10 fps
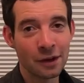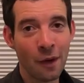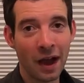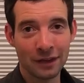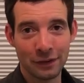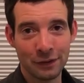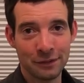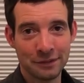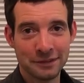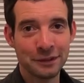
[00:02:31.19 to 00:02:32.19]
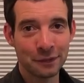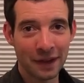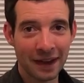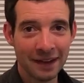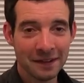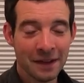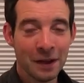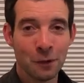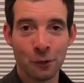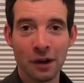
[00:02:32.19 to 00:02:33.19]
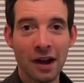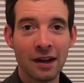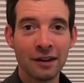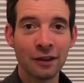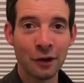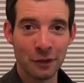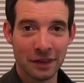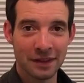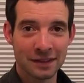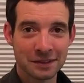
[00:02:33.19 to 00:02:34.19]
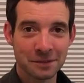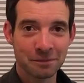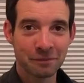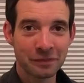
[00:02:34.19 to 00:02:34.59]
I know I do, okay? We're not alone in this.